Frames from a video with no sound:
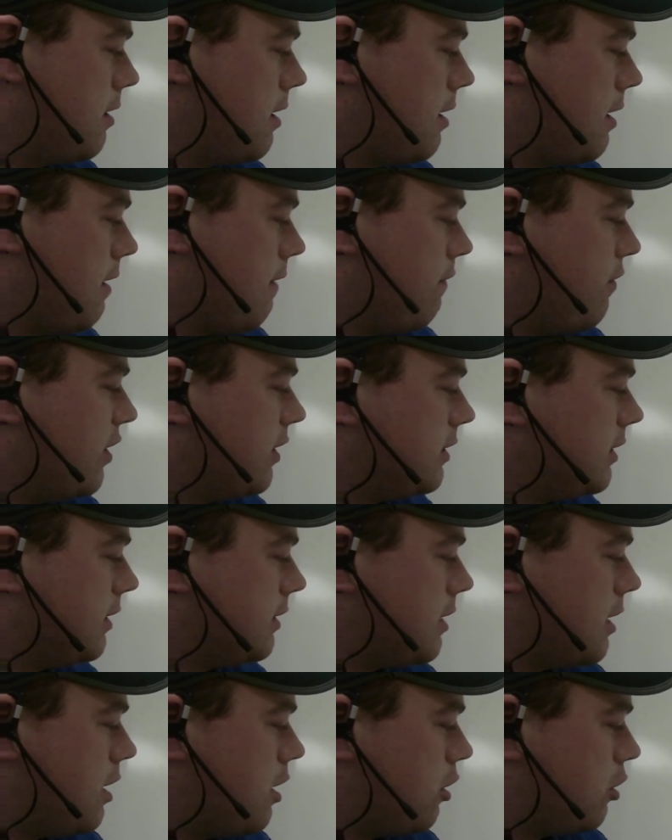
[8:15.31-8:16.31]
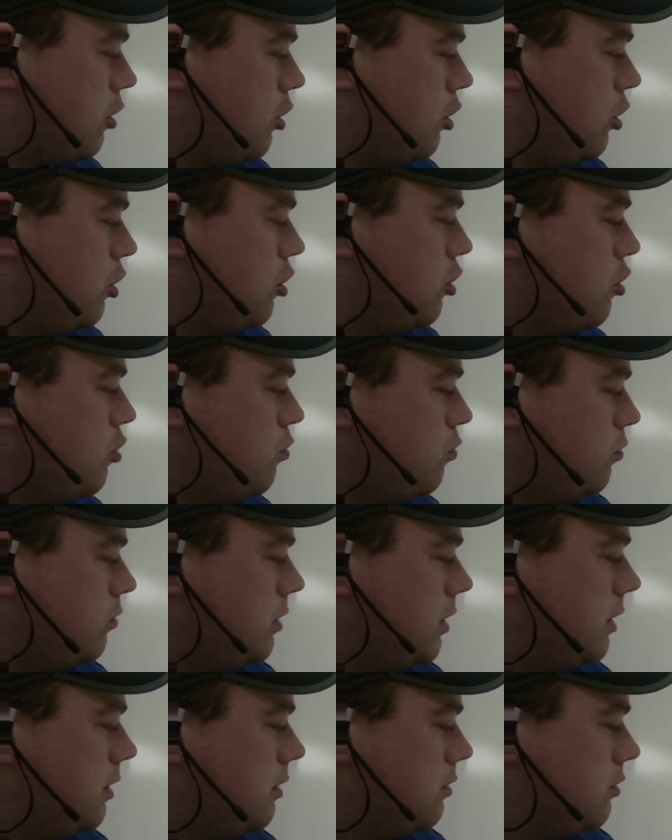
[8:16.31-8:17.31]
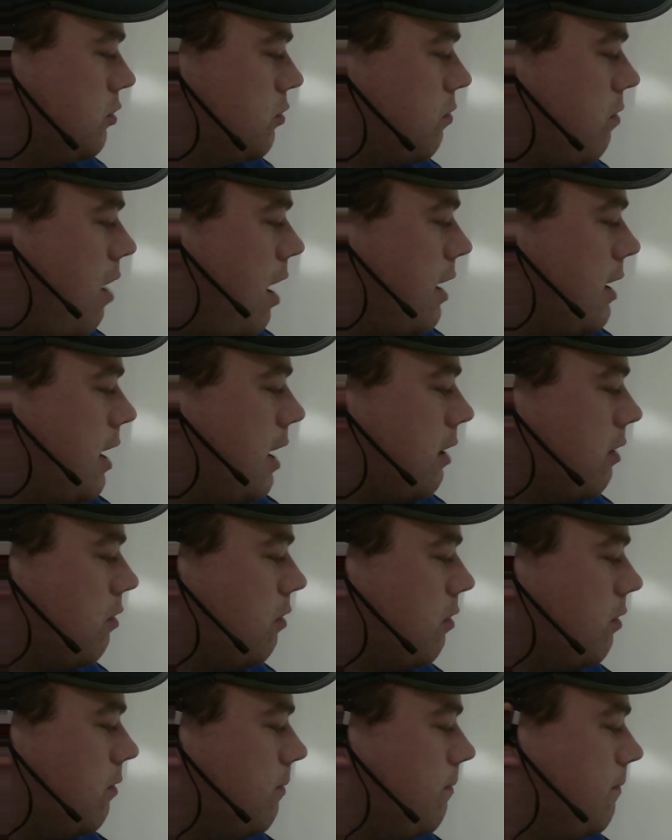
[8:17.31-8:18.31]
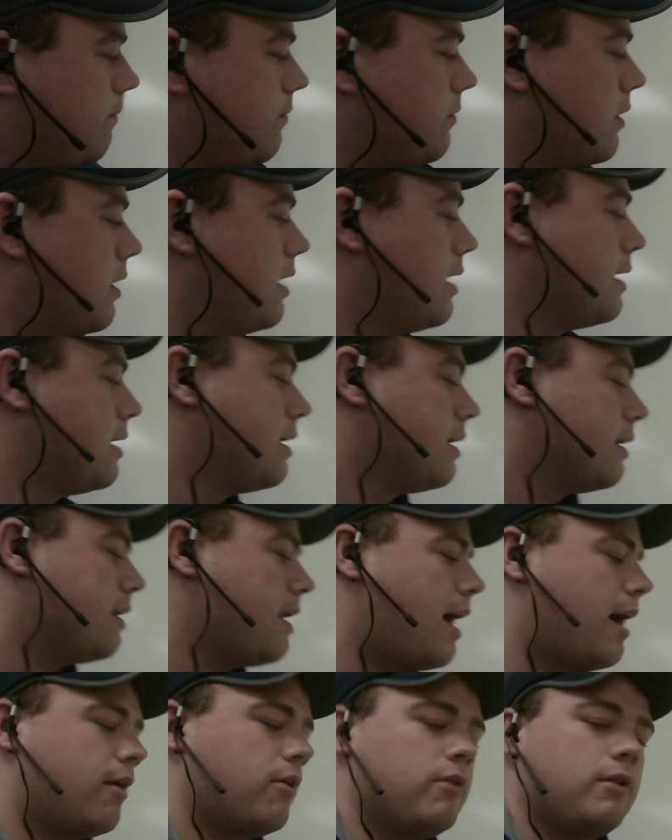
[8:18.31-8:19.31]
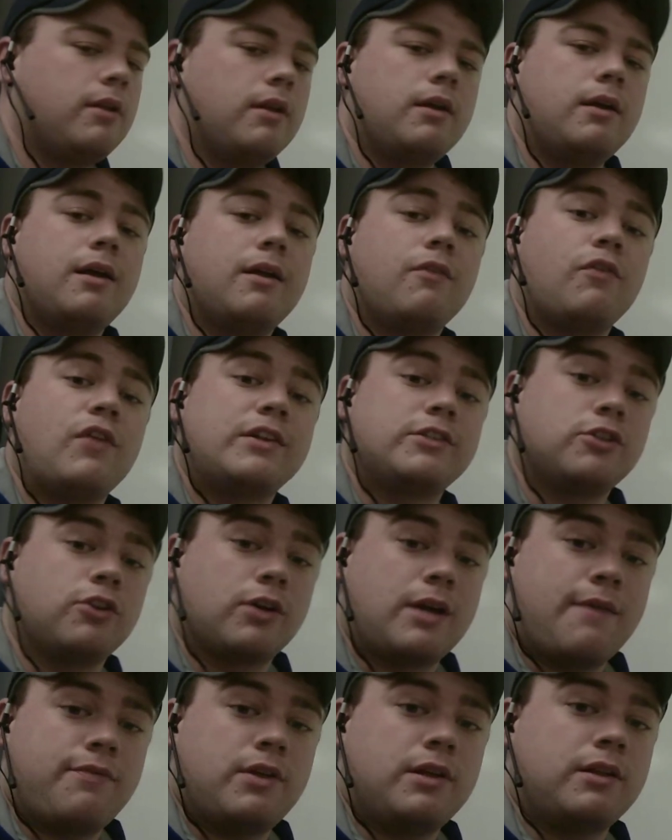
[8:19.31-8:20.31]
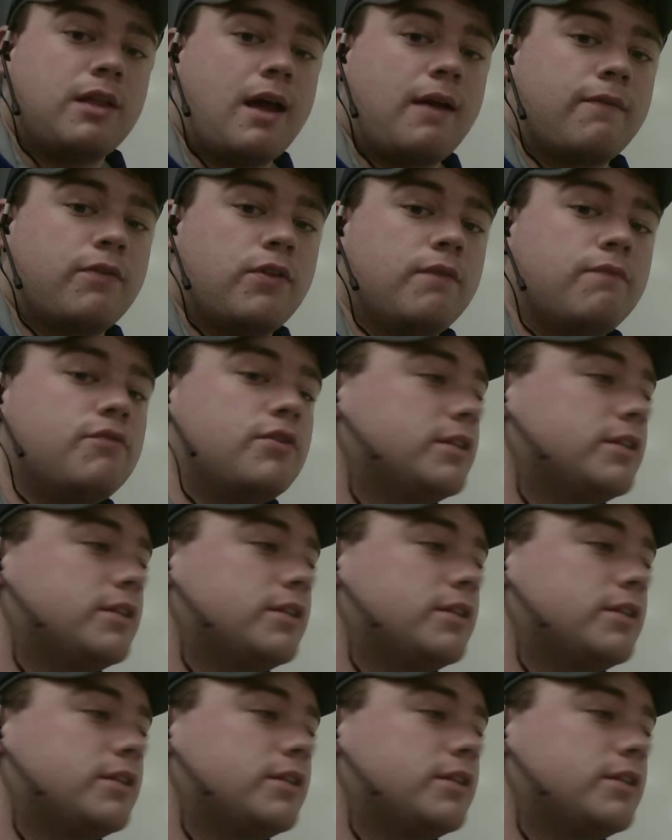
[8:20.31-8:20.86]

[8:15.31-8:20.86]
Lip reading: So, if I have two sides that are equal, I'm going to think, oh, it is an